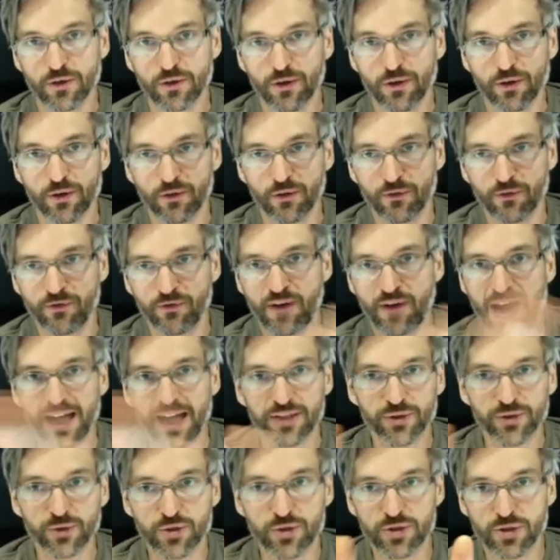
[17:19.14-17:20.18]

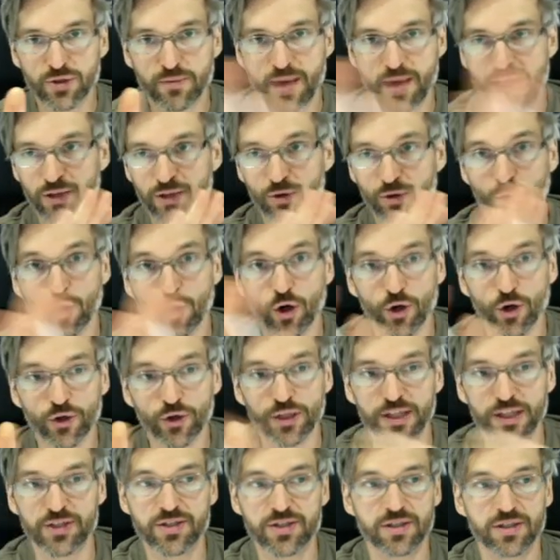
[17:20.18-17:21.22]
values to make, no
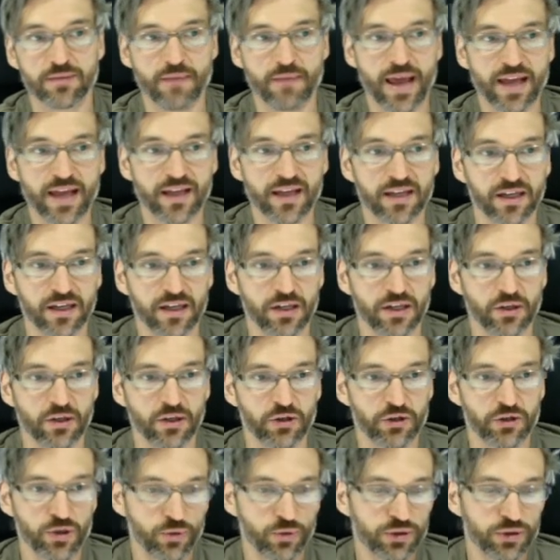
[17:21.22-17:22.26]
earnings to make,
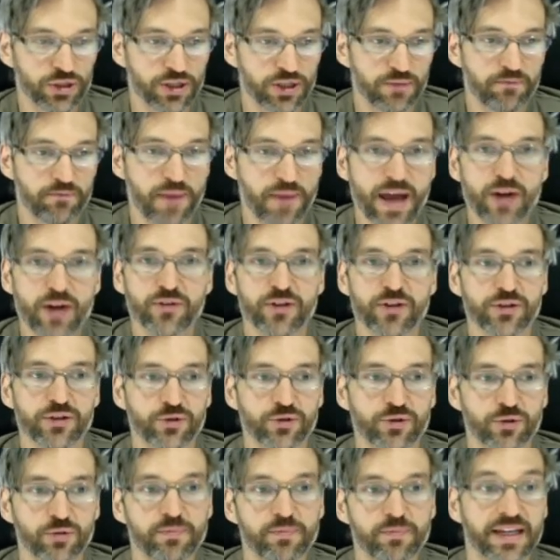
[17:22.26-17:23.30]
you would compare the
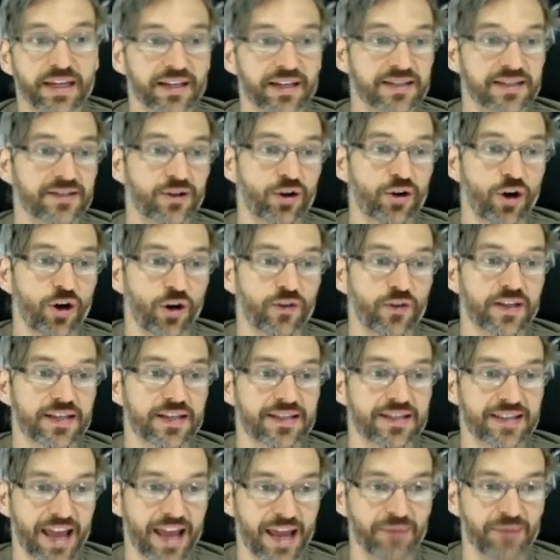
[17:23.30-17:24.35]
two because they're on the
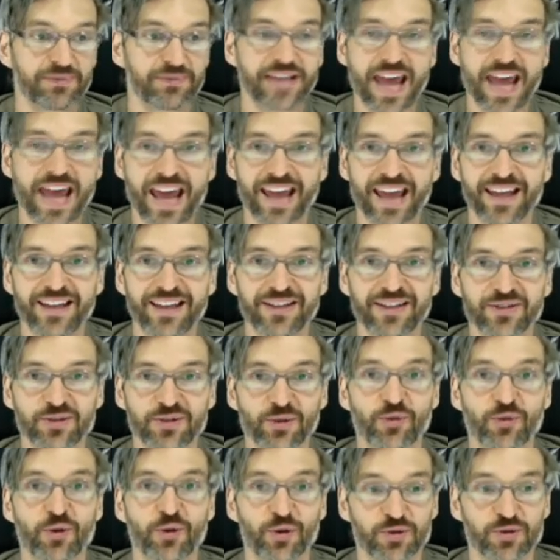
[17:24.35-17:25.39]
same day, so
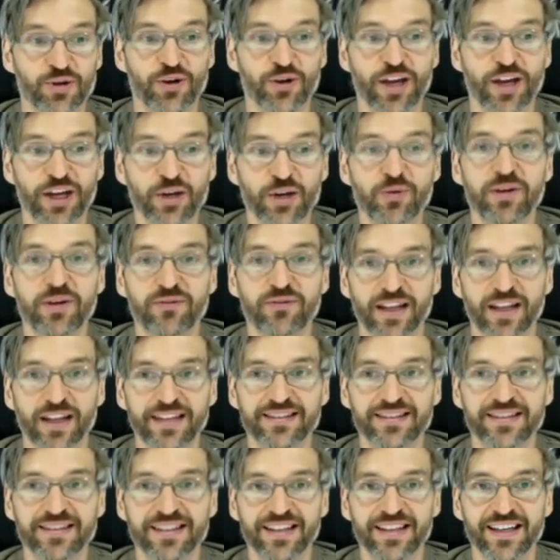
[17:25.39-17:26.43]
those are
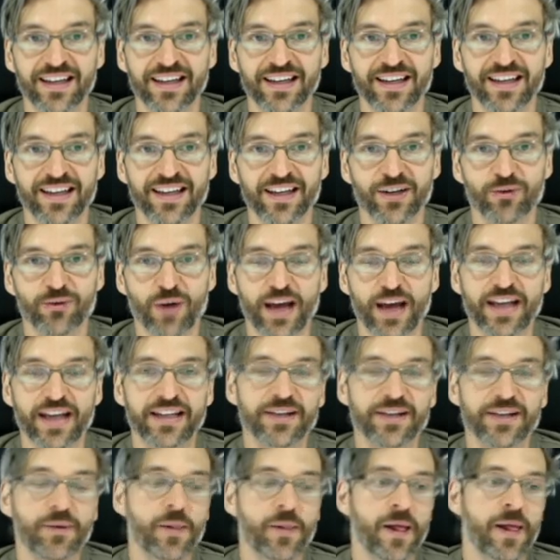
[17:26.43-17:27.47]
equivalent,
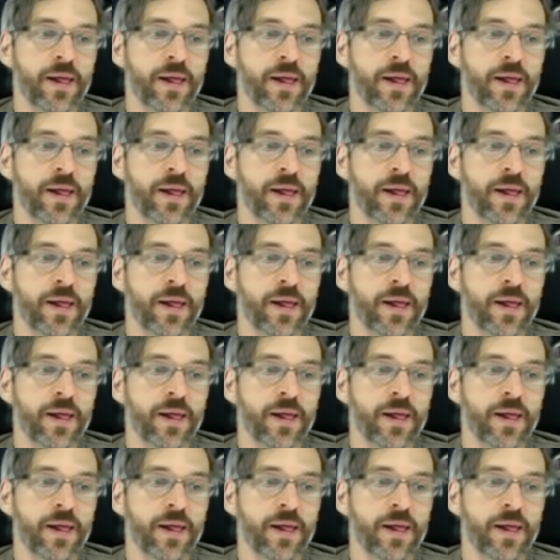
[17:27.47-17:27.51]
right?